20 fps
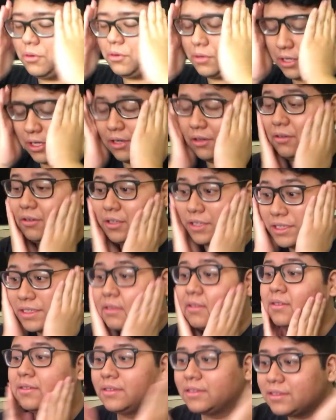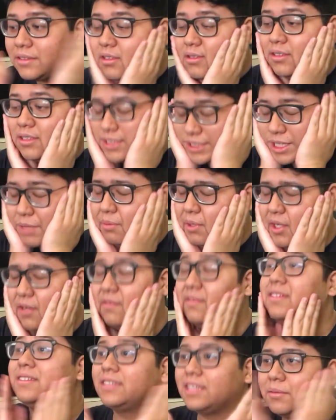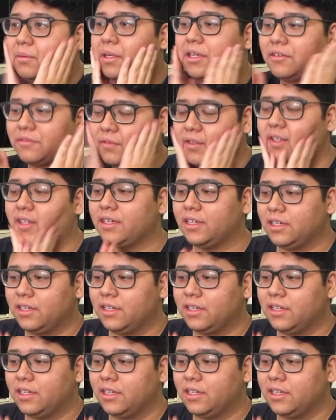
Okay, okay. Snap out of it, snap out of it.